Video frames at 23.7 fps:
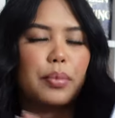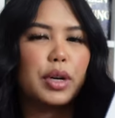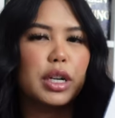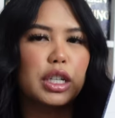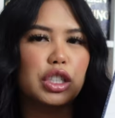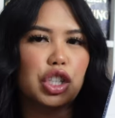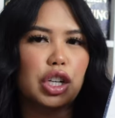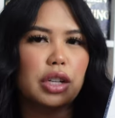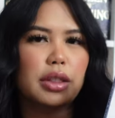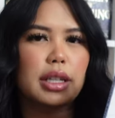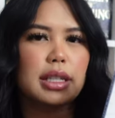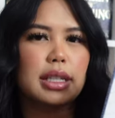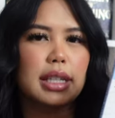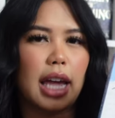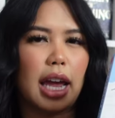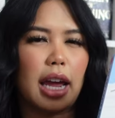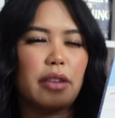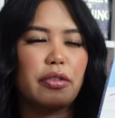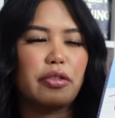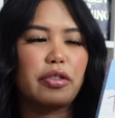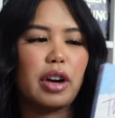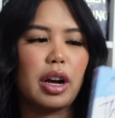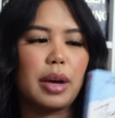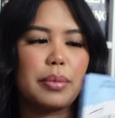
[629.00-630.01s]
pretty sure this came
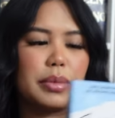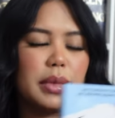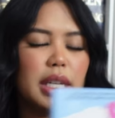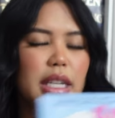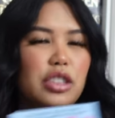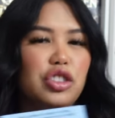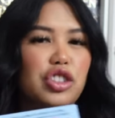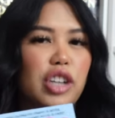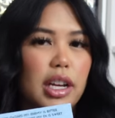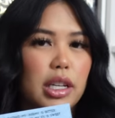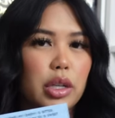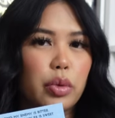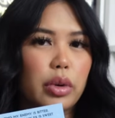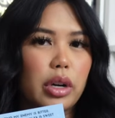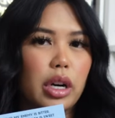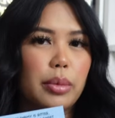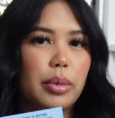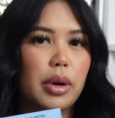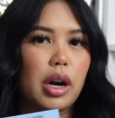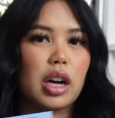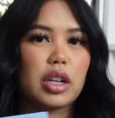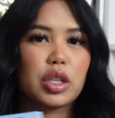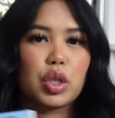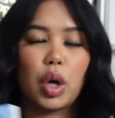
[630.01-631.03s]
from the January
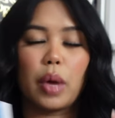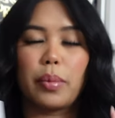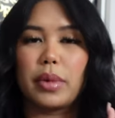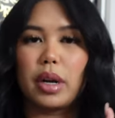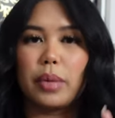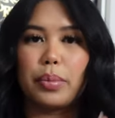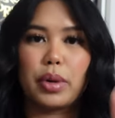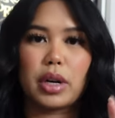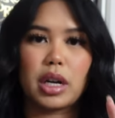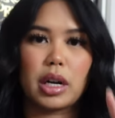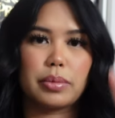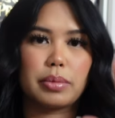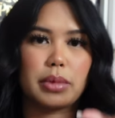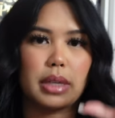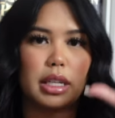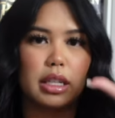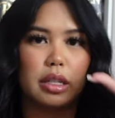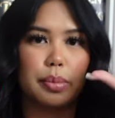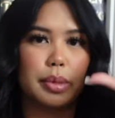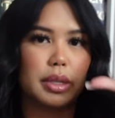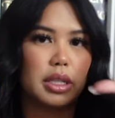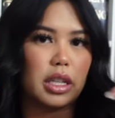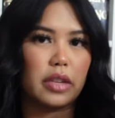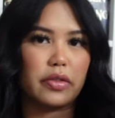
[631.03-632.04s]
box, so I'm going to put up the
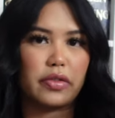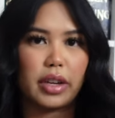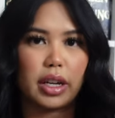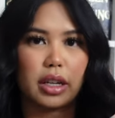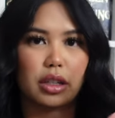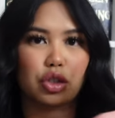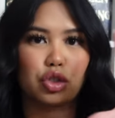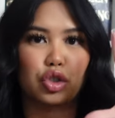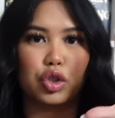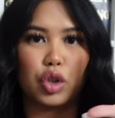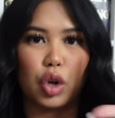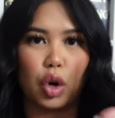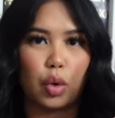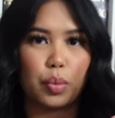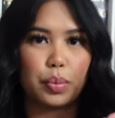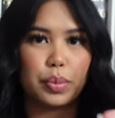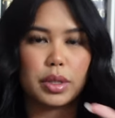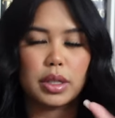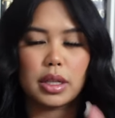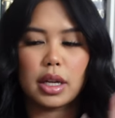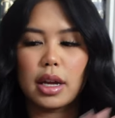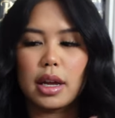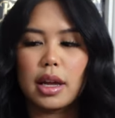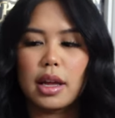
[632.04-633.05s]
specific
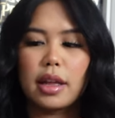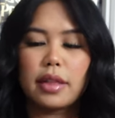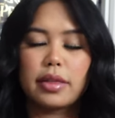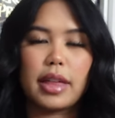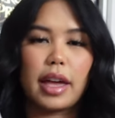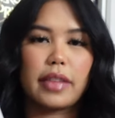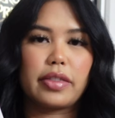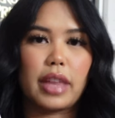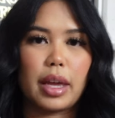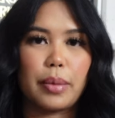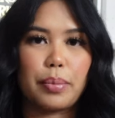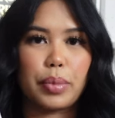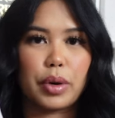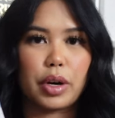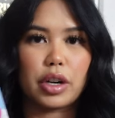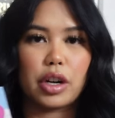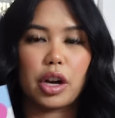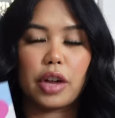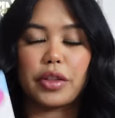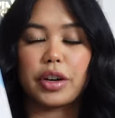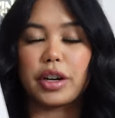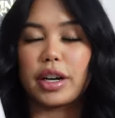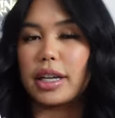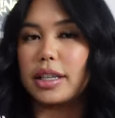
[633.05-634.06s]
tropes that they put
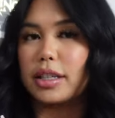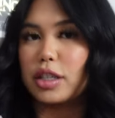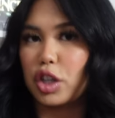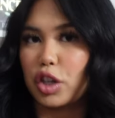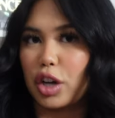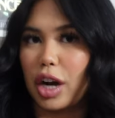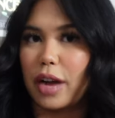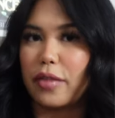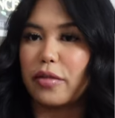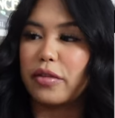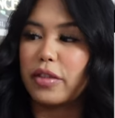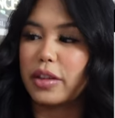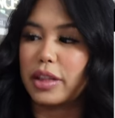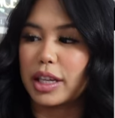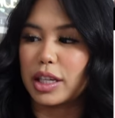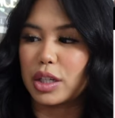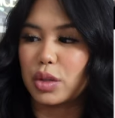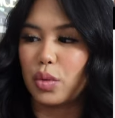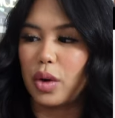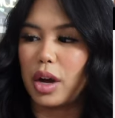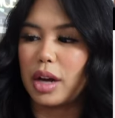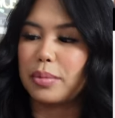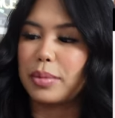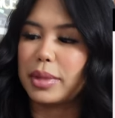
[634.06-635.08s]
on their Instagram for this
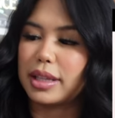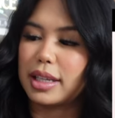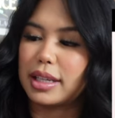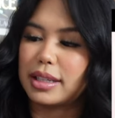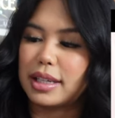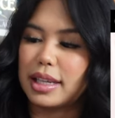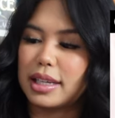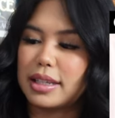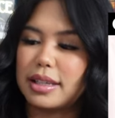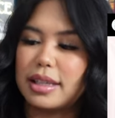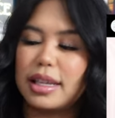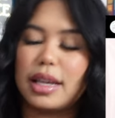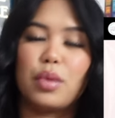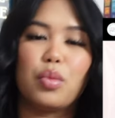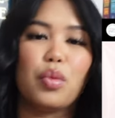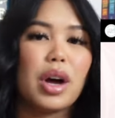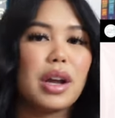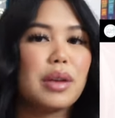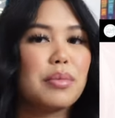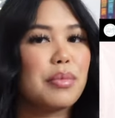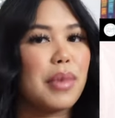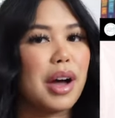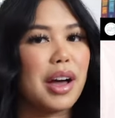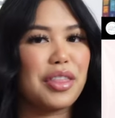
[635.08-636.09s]
one, but this is the
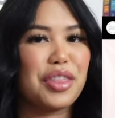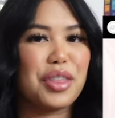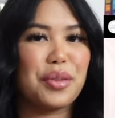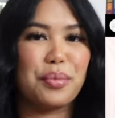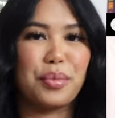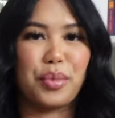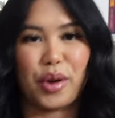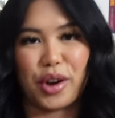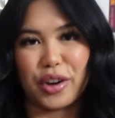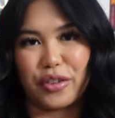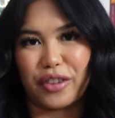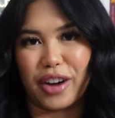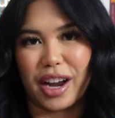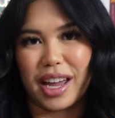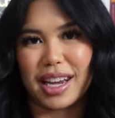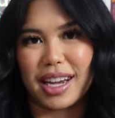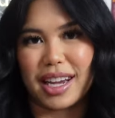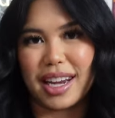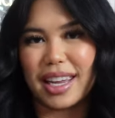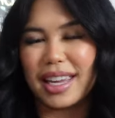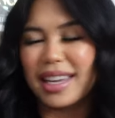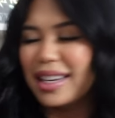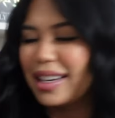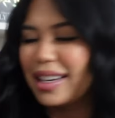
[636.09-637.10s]
1 month boyfriend.